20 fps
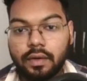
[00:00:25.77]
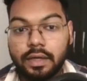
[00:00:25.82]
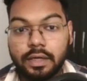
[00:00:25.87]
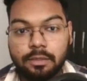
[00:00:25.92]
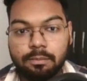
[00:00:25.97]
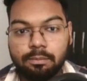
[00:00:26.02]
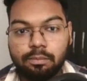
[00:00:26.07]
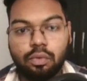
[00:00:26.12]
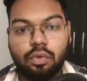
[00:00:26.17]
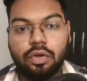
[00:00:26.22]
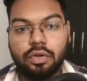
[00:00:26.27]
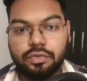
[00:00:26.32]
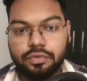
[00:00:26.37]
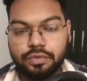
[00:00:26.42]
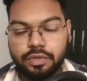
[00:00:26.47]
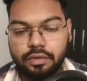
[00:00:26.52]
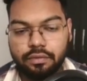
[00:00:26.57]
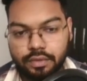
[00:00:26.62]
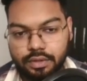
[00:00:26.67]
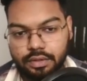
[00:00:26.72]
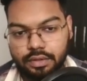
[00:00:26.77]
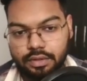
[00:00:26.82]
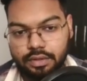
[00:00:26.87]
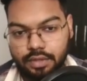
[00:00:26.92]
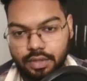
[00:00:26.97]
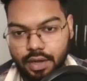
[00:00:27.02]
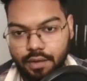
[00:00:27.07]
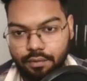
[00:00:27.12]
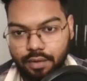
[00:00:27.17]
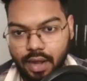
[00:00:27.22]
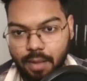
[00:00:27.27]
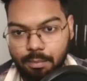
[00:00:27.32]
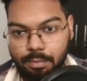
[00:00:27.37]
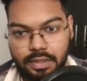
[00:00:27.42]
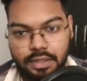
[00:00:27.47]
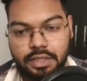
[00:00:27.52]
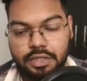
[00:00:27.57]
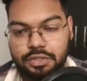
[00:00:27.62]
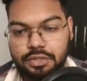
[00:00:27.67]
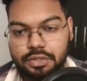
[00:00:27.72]
run in production with our
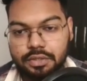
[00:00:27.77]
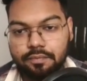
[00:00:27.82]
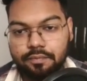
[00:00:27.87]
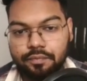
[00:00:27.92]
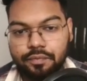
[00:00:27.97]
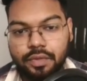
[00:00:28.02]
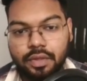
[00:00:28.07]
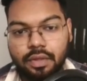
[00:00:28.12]
application.